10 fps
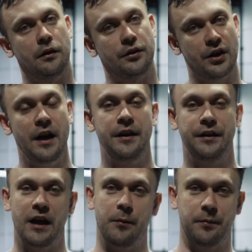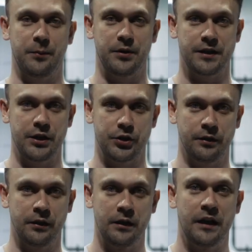drying time
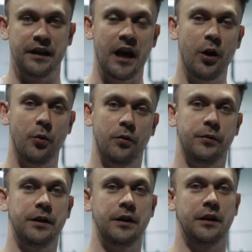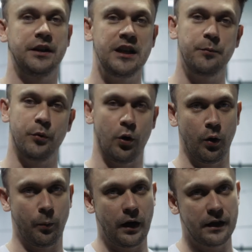optimization. Now we keep
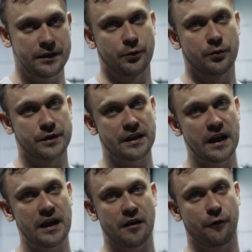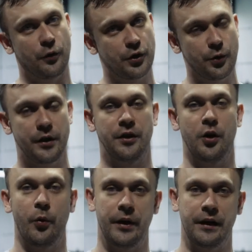all parts to stay for curing
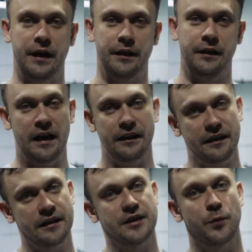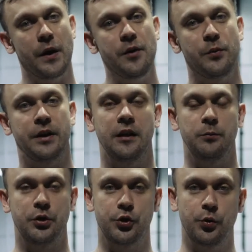overnight. And in this way, we
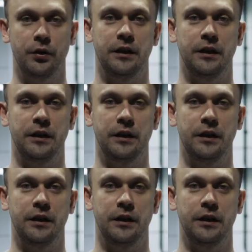can be sure